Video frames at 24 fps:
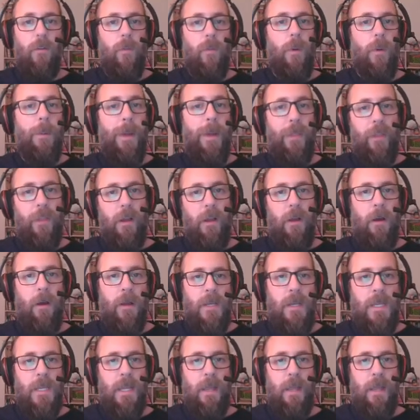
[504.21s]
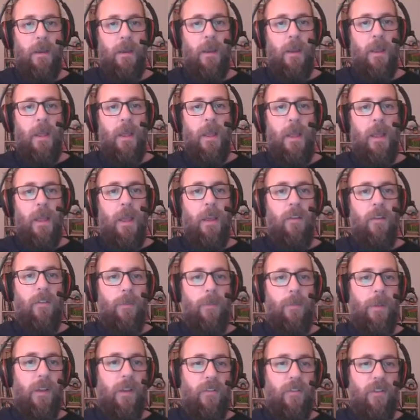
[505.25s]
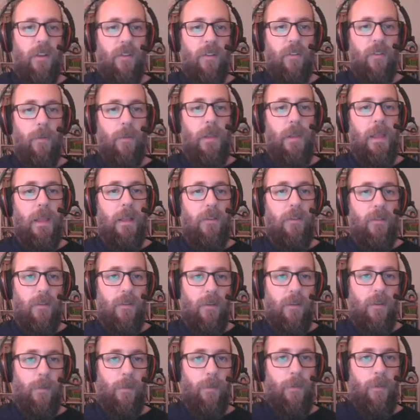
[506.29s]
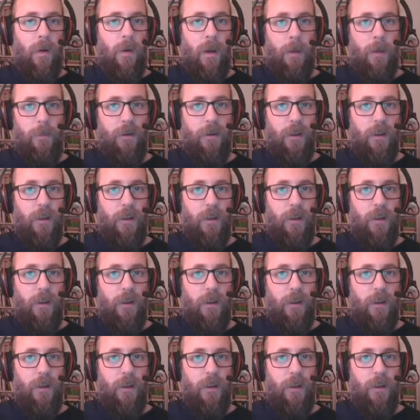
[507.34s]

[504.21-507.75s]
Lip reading: What about the content, especially as it relates to the prompt?